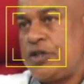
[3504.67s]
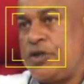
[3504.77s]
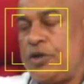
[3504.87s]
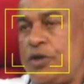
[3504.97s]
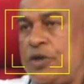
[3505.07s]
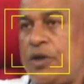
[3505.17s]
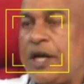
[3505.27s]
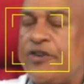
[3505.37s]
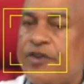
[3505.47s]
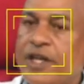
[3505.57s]
to
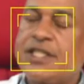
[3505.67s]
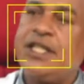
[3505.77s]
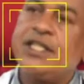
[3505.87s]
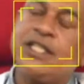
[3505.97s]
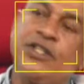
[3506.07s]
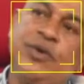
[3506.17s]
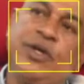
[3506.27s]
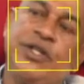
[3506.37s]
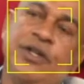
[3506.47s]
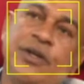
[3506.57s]
address this
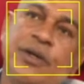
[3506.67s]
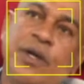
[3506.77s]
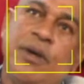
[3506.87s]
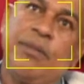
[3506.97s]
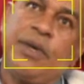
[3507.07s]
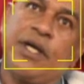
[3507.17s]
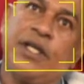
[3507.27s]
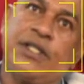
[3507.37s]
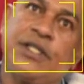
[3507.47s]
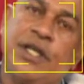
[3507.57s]
situation,
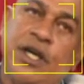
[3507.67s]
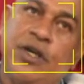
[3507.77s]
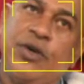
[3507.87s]
because you